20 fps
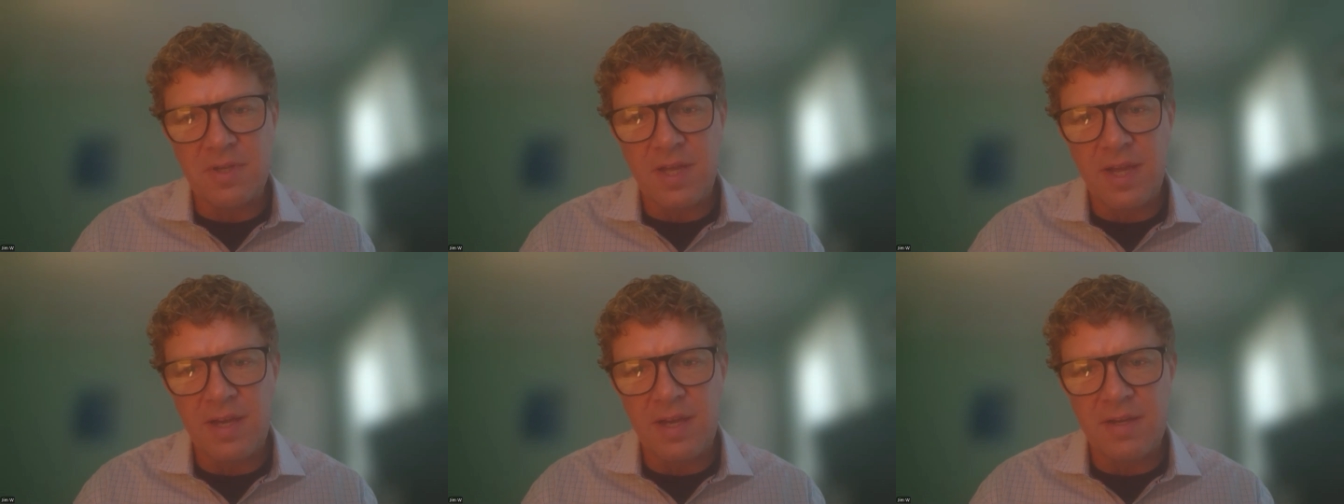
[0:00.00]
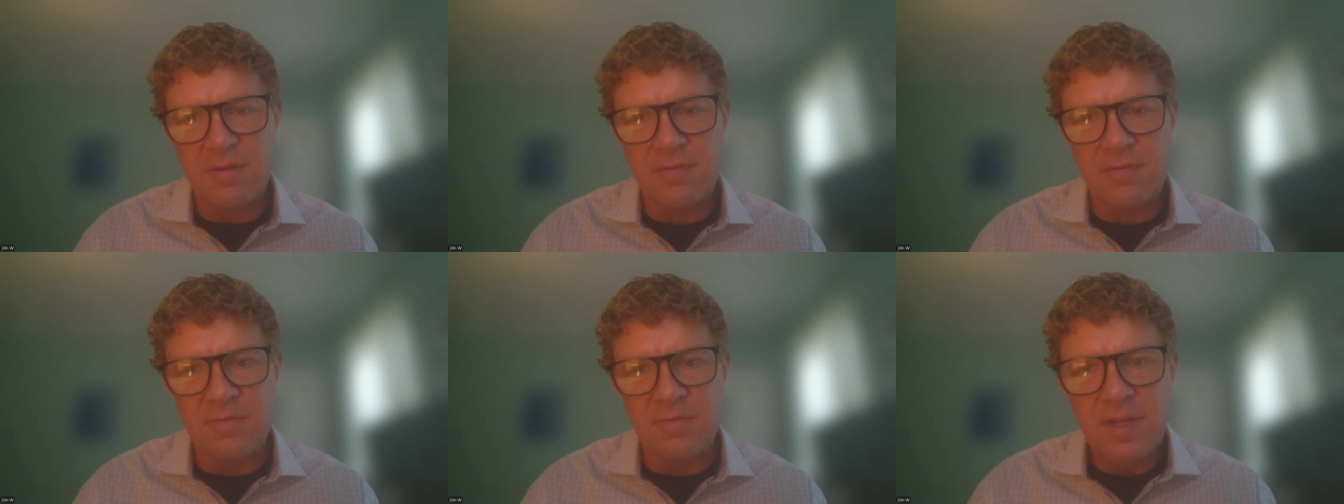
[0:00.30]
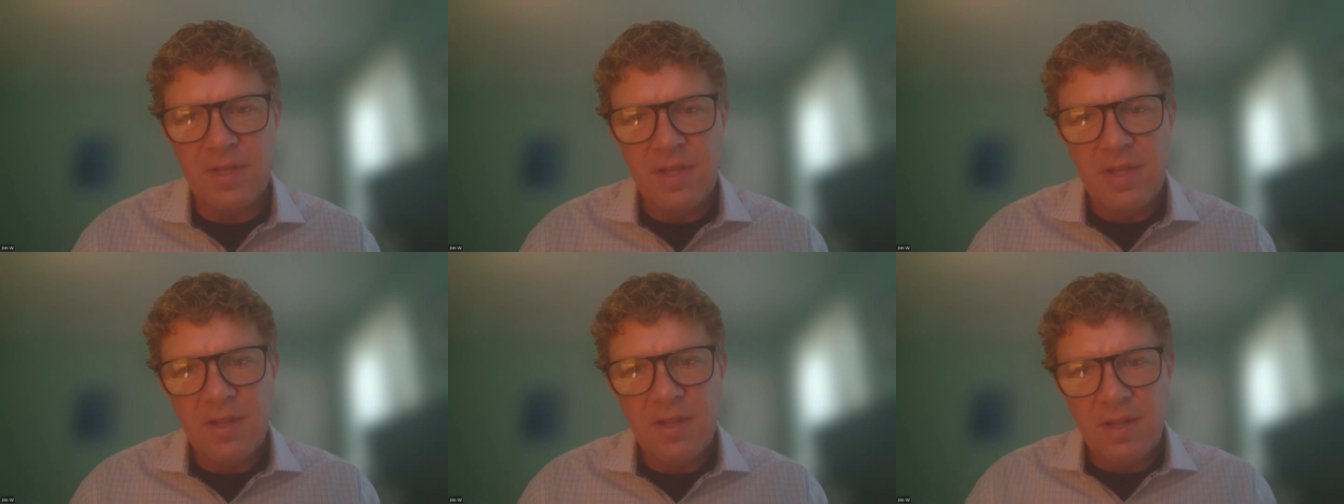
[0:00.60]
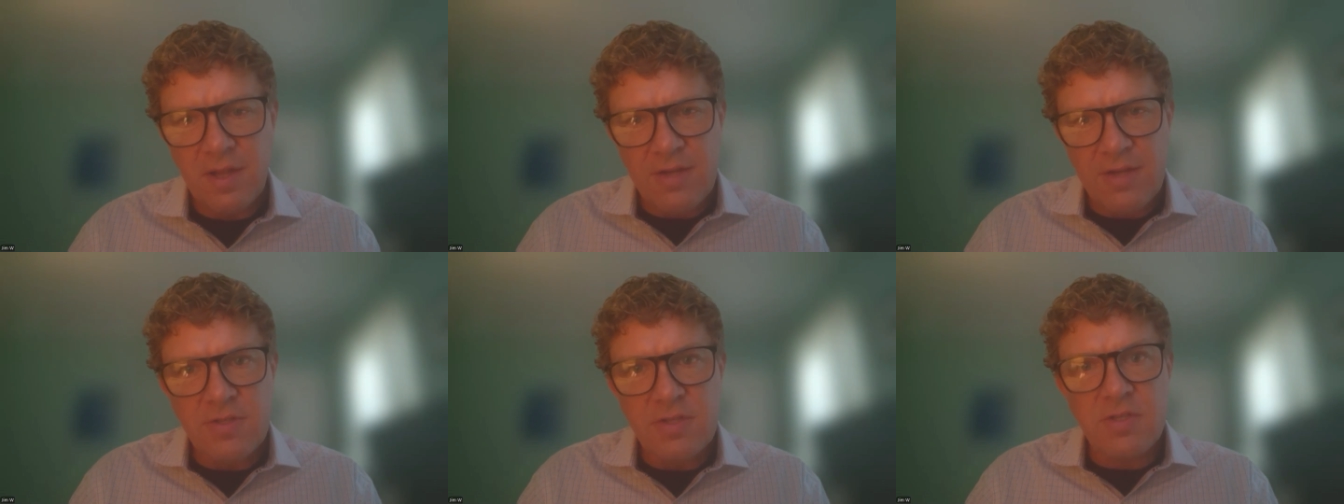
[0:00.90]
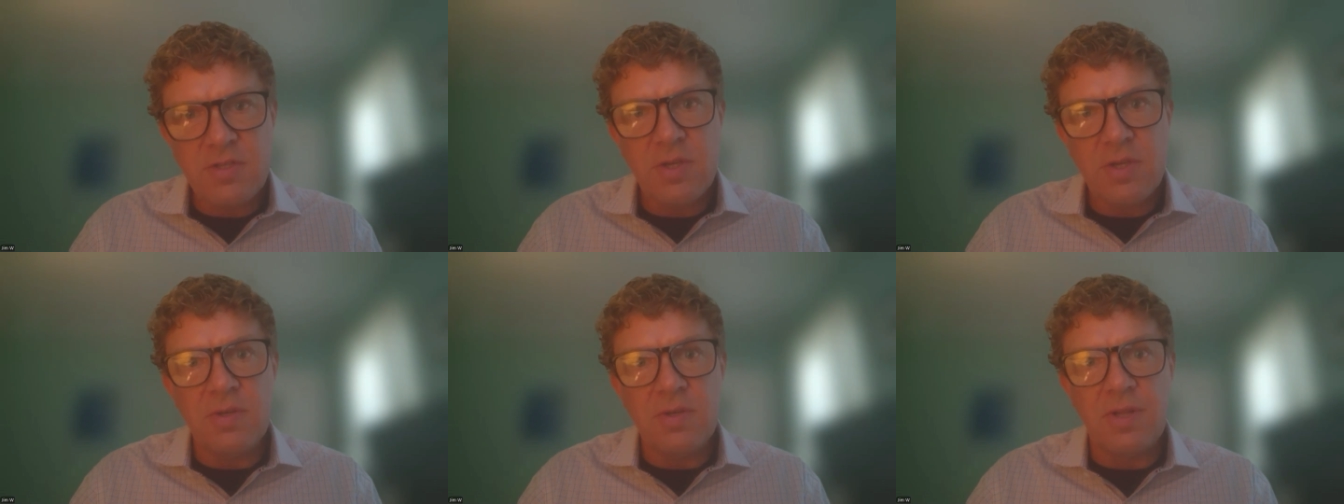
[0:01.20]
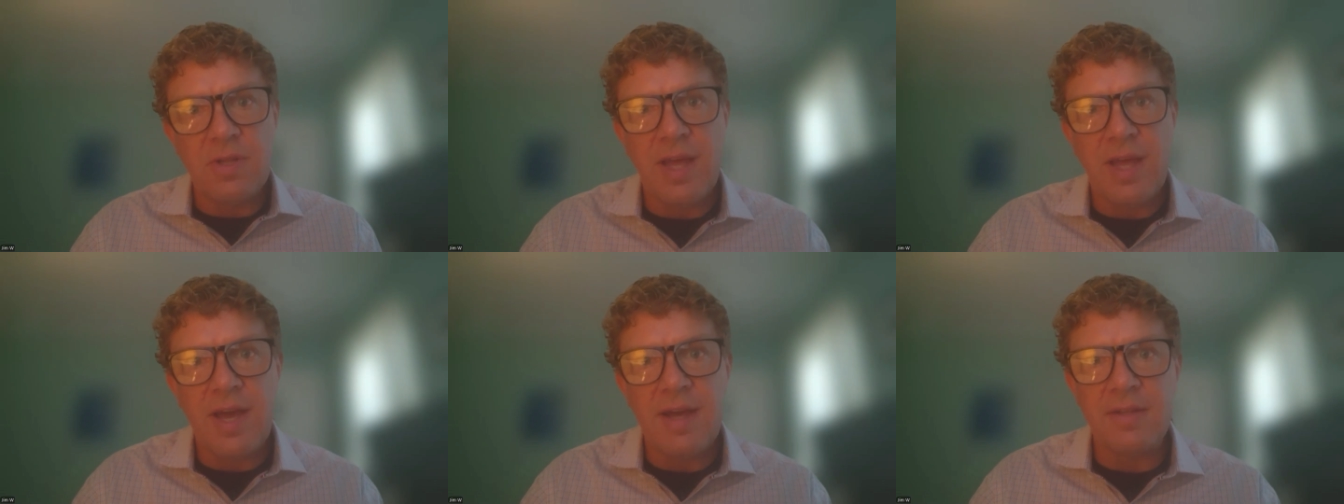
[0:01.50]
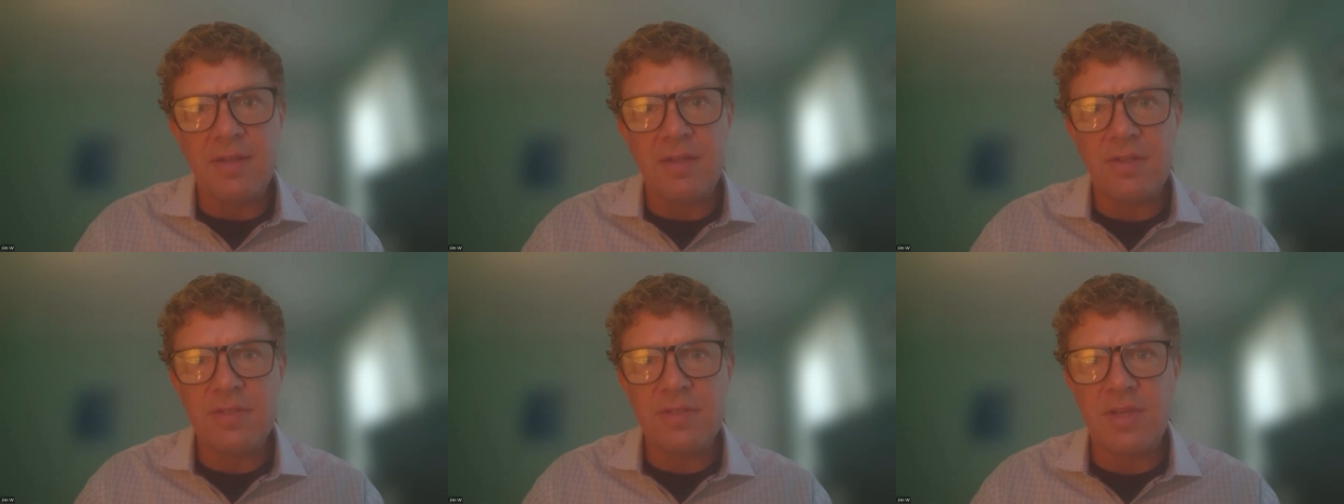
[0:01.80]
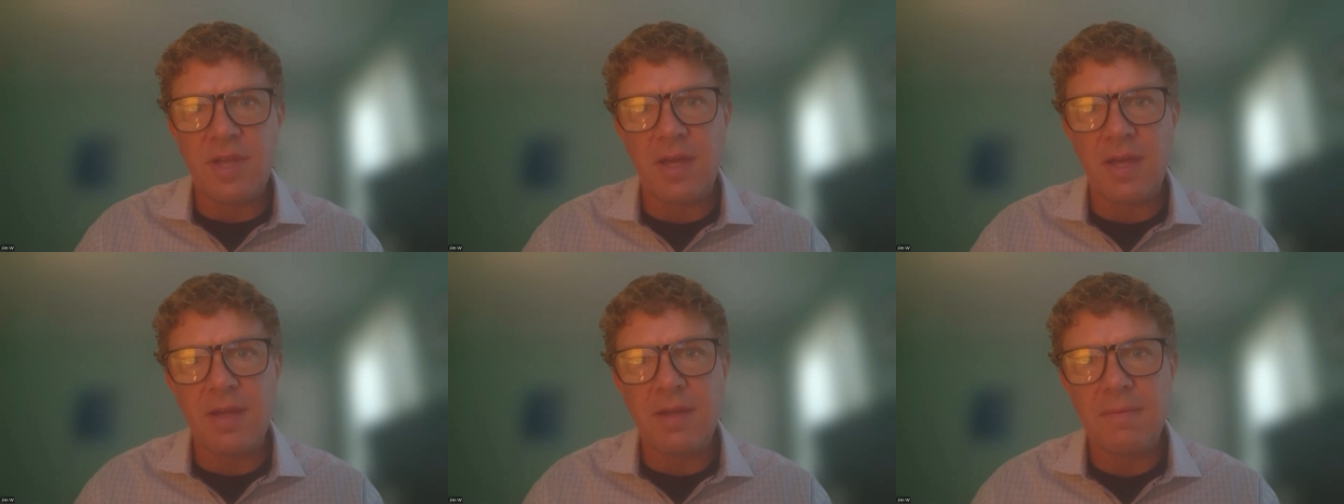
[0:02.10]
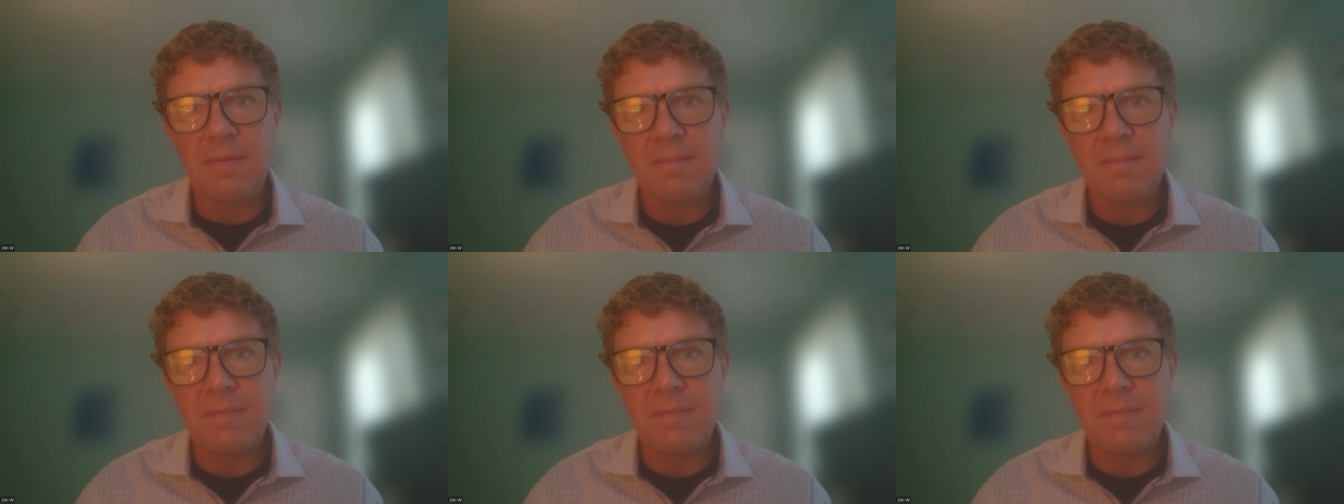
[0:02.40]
kind of longitudinal line looks like.